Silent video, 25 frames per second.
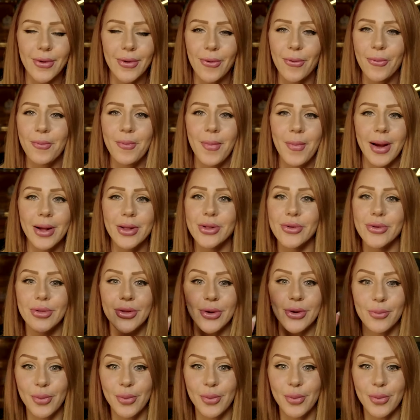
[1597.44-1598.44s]
So mind
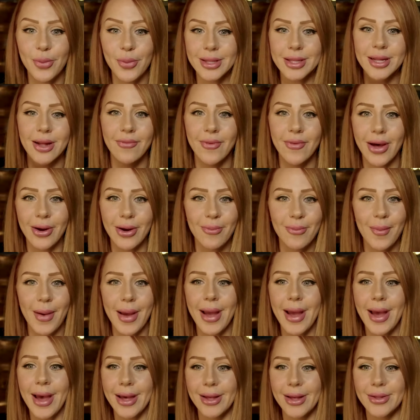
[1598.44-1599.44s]
you, they're pulling stuff out of
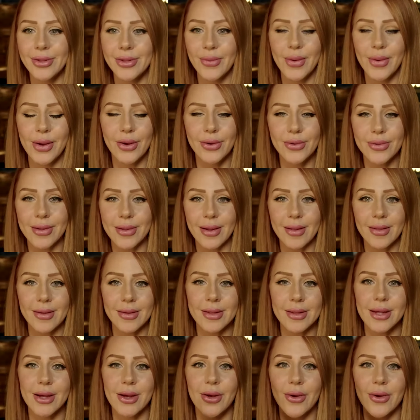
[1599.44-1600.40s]
my head. So he goes like this.